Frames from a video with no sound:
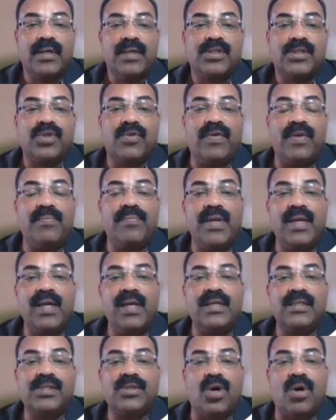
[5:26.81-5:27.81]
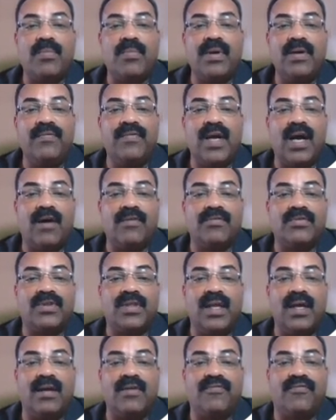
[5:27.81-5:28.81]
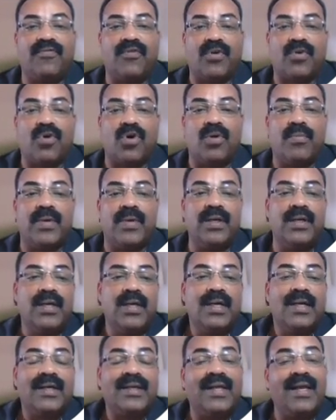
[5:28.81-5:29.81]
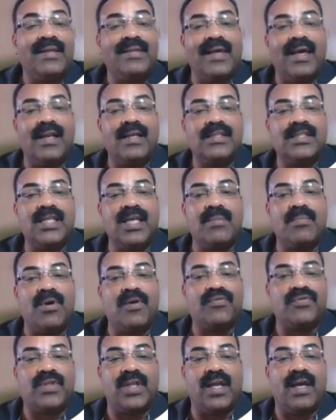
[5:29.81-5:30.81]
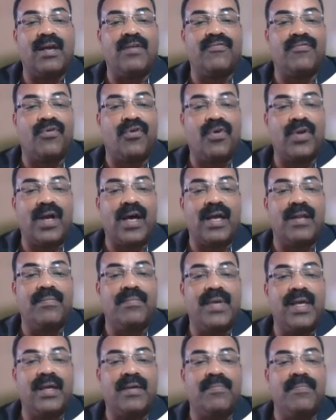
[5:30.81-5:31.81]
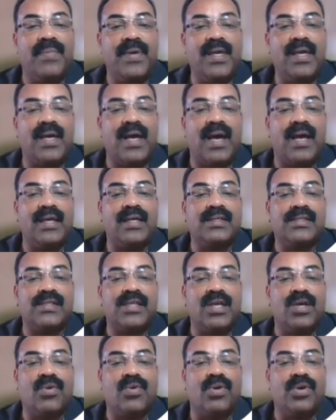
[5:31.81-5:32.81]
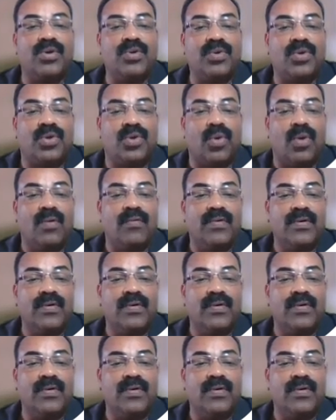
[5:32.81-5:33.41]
So when B is common, we have 3 and 4 common. Take the LCM of 3 and 4 and make B is equal to 12.